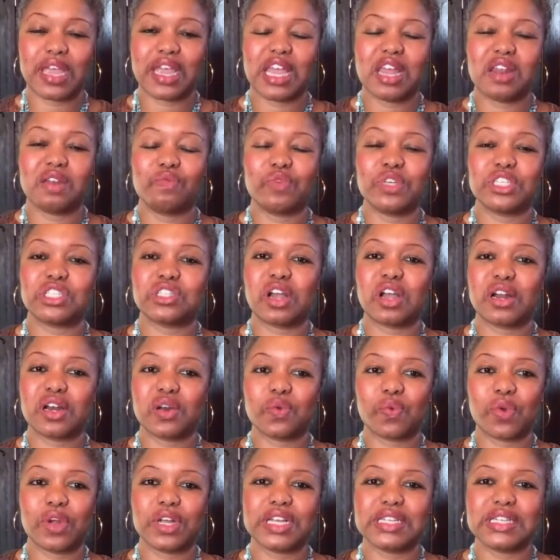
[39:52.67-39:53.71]
And we started
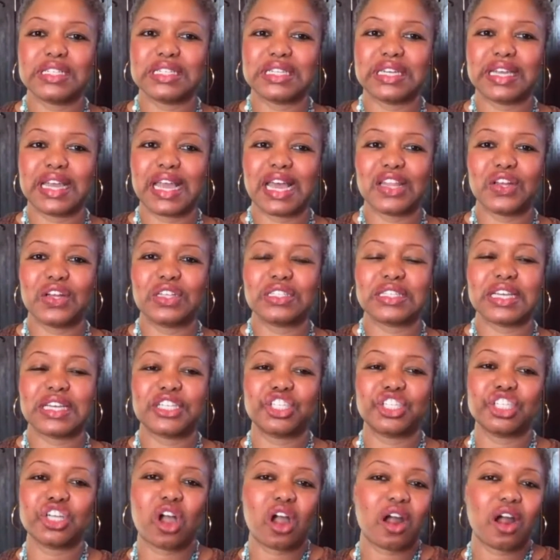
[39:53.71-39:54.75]
working together. And it's like
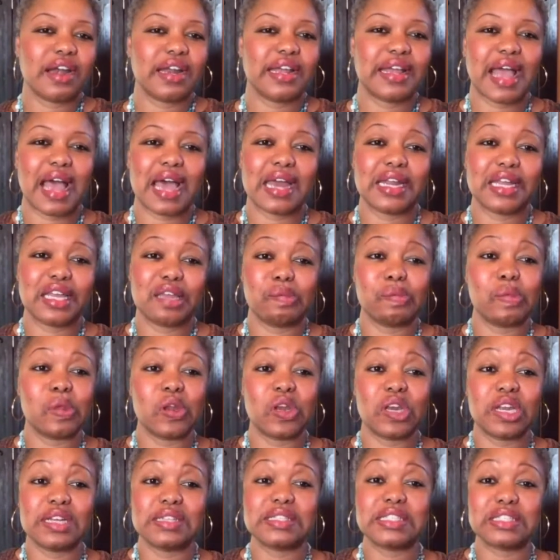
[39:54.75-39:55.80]
she already had a
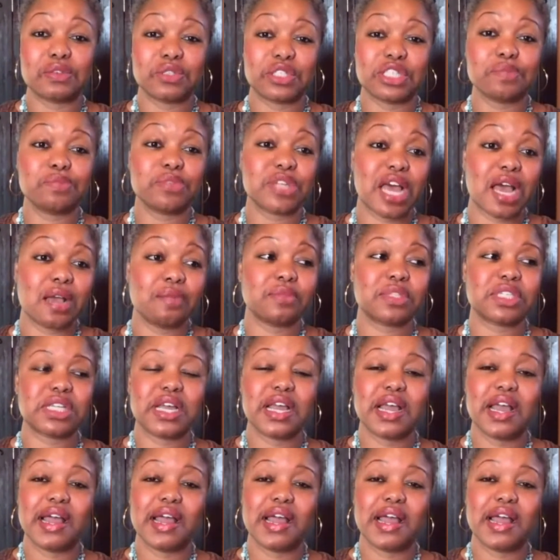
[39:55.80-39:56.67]
community. And so sometimes